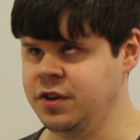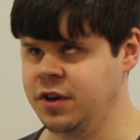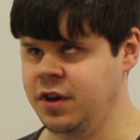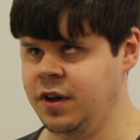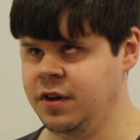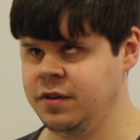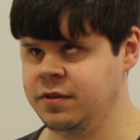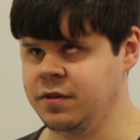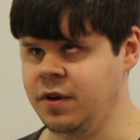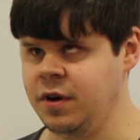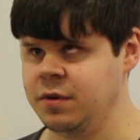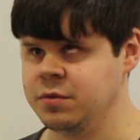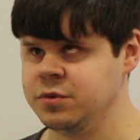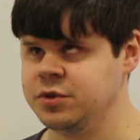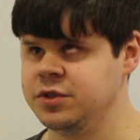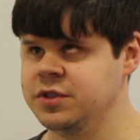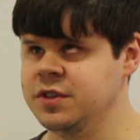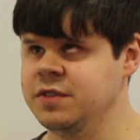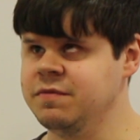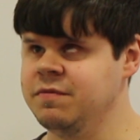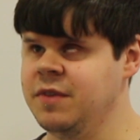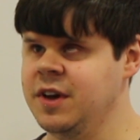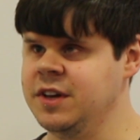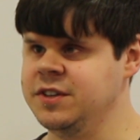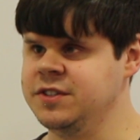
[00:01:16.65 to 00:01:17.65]
that I was
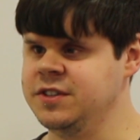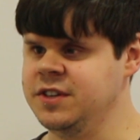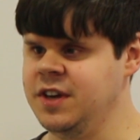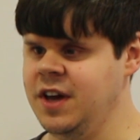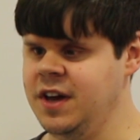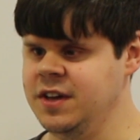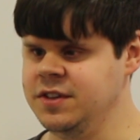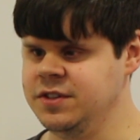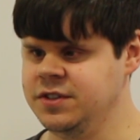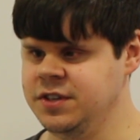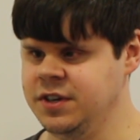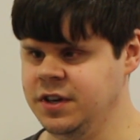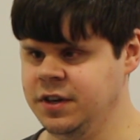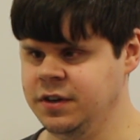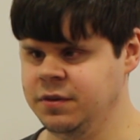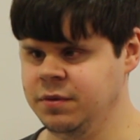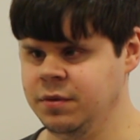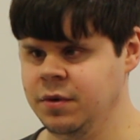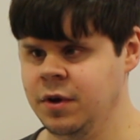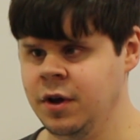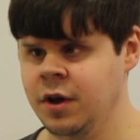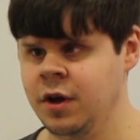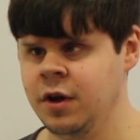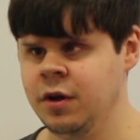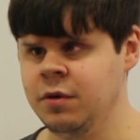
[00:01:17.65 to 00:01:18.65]
investigating,